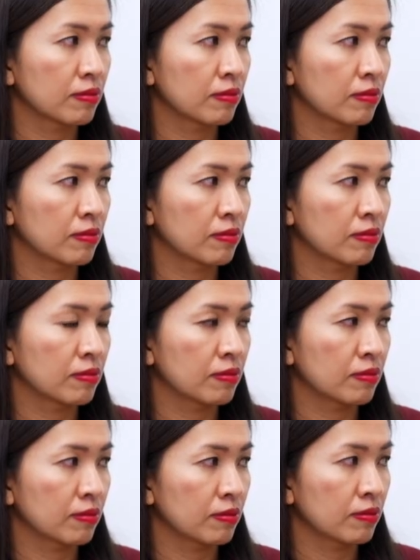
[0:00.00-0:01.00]

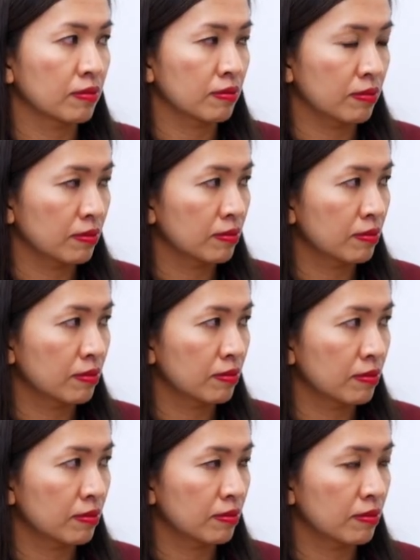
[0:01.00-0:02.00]

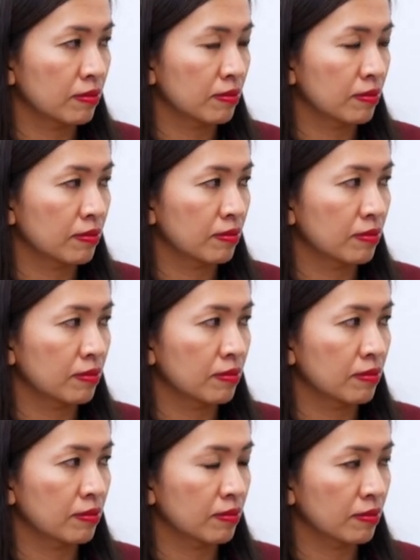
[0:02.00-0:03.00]

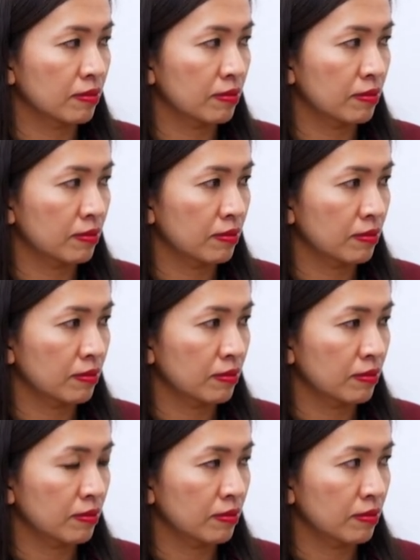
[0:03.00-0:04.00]

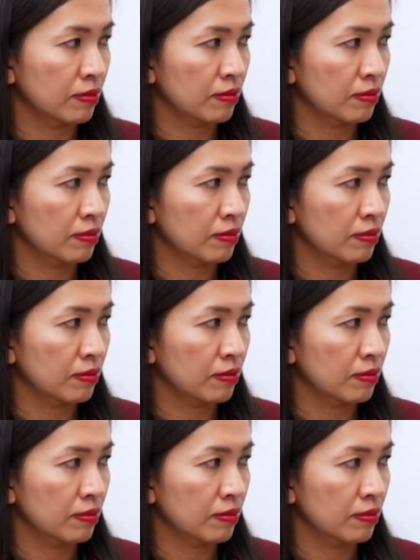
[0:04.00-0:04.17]
(silent)